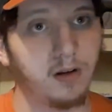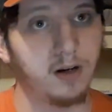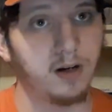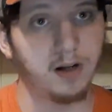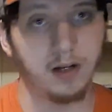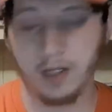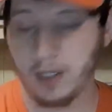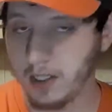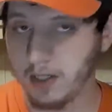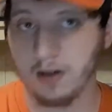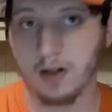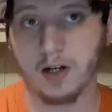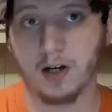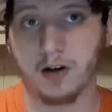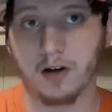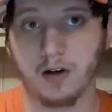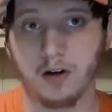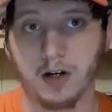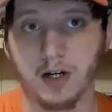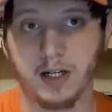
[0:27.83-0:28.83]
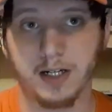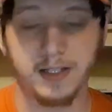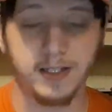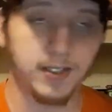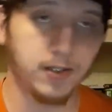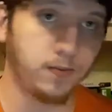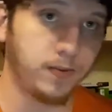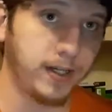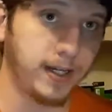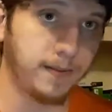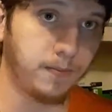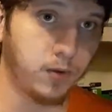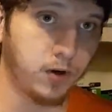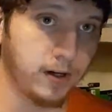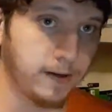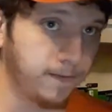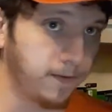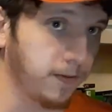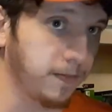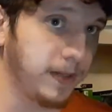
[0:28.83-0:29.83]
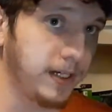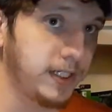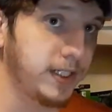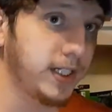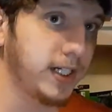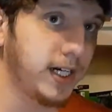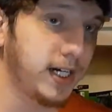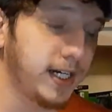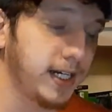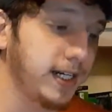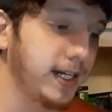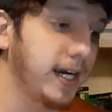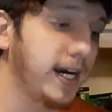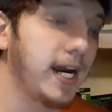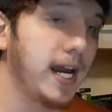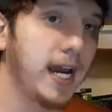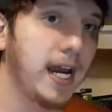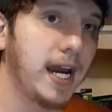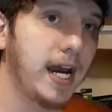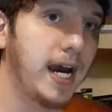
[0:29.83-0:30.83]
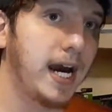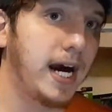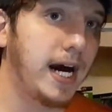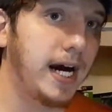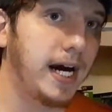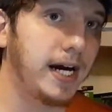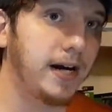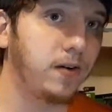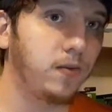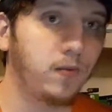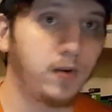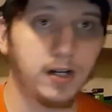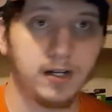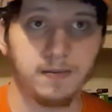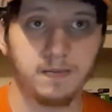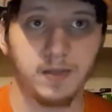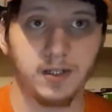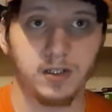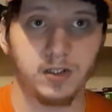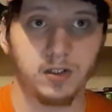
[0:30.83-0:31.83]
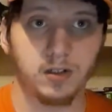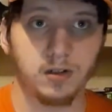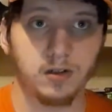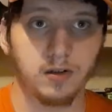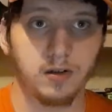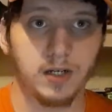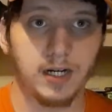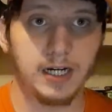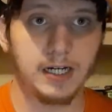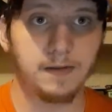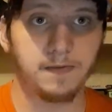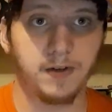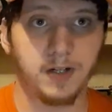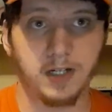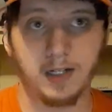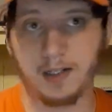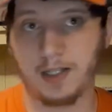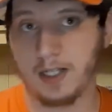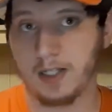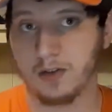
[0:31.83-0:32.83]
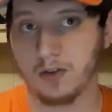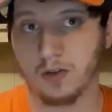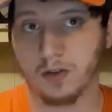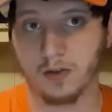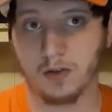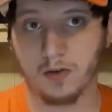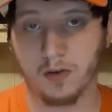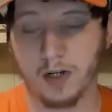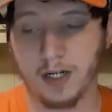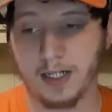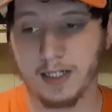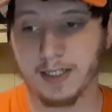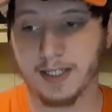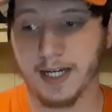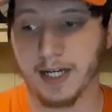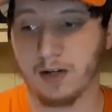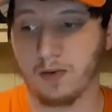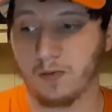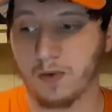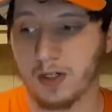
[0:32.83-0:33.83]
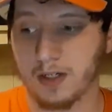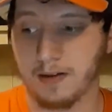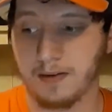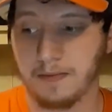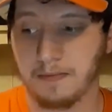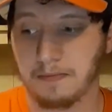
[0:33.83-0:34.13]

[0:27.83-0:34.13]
a little longer on until we get more information on it. I want to make sure I have all the deals correct. I don't want to